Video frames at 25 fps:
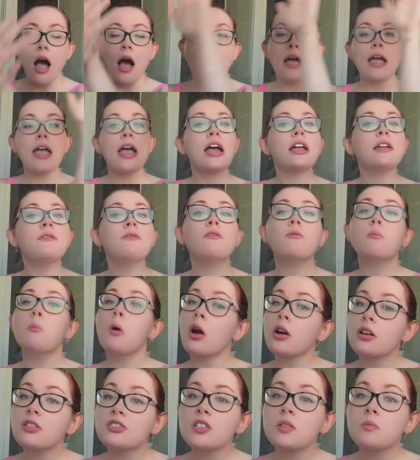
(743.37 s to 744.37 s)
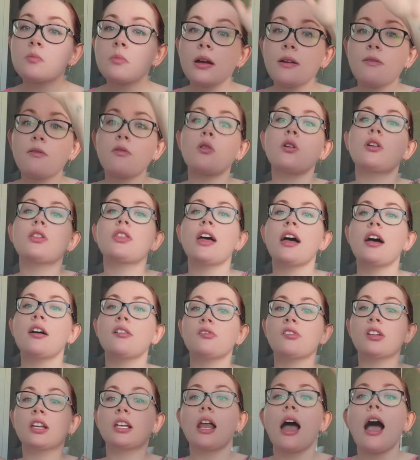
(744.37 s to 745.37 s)
I have Mars in my fourth
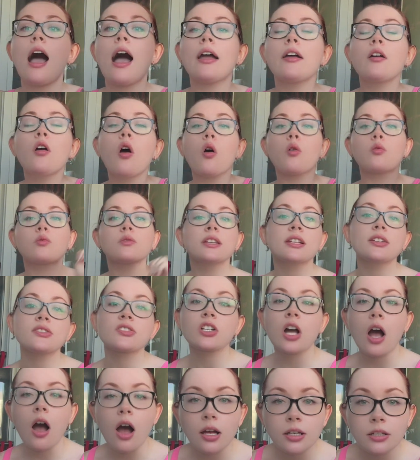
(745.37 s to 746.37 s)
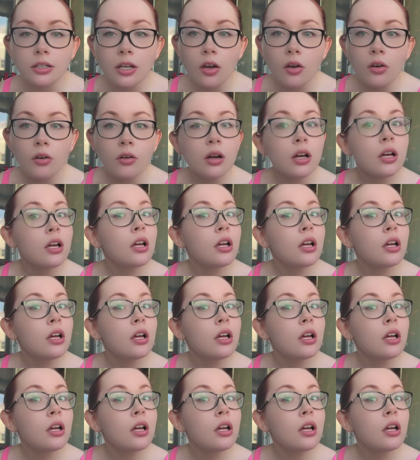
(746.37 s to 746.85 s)
house and I own this condo.